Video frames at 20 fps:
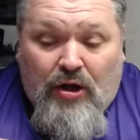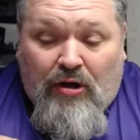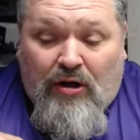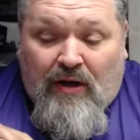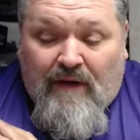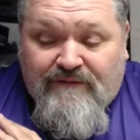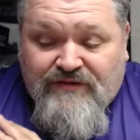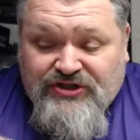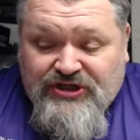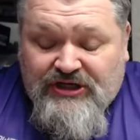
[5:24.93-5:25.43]

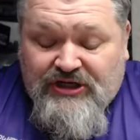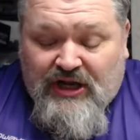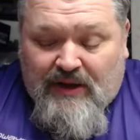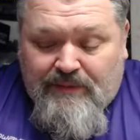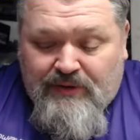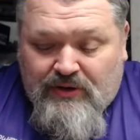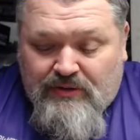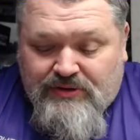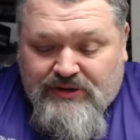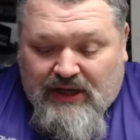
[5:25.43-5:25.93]
of
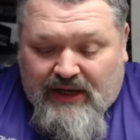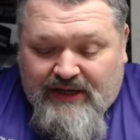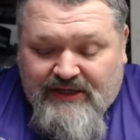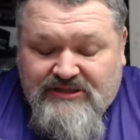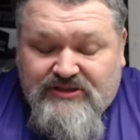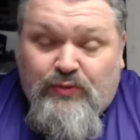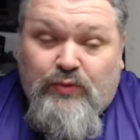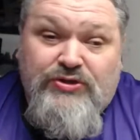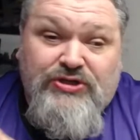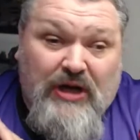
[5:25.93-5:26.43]
GW
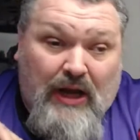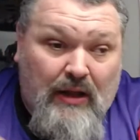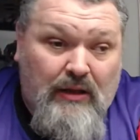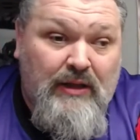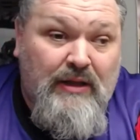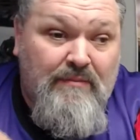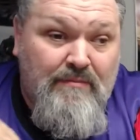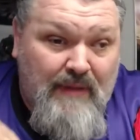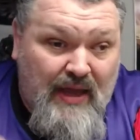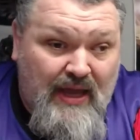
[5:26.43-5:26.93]
dice, which I'll
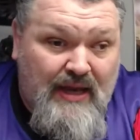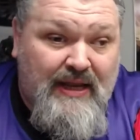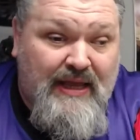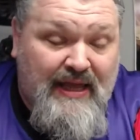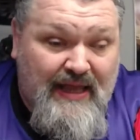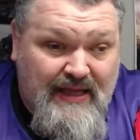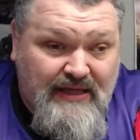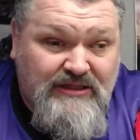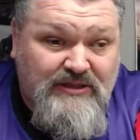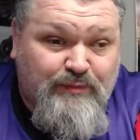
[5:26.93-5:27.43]
admit
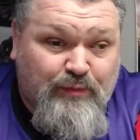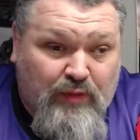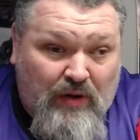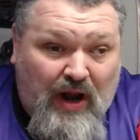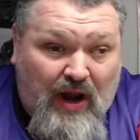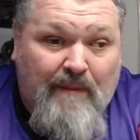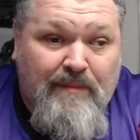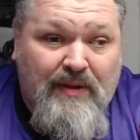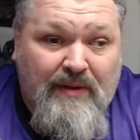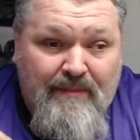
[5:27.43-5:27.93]
is
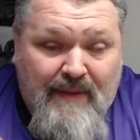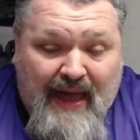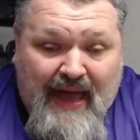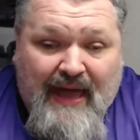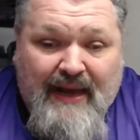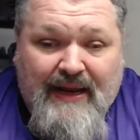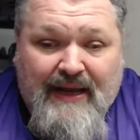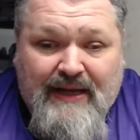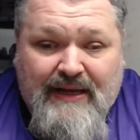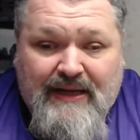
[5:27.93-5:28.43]

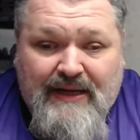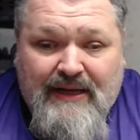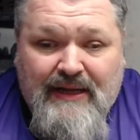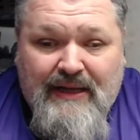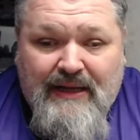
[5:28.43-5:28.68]
problematic,